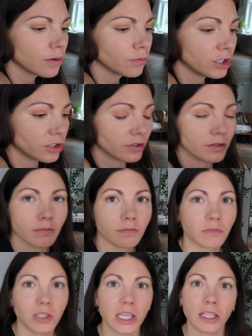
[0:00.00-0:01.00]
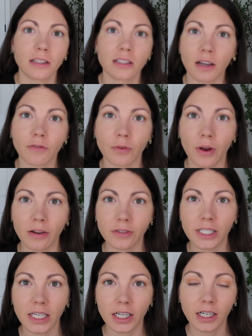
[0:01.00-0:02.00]
We just did stuff
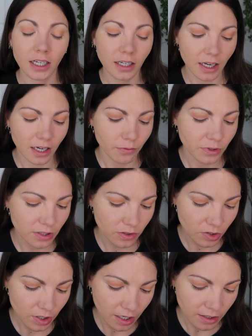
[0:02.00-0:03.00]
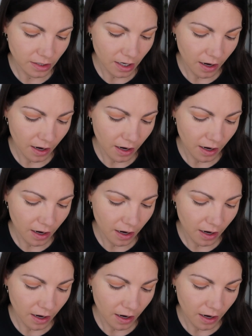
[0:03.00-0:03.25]
around here, and it was just nice to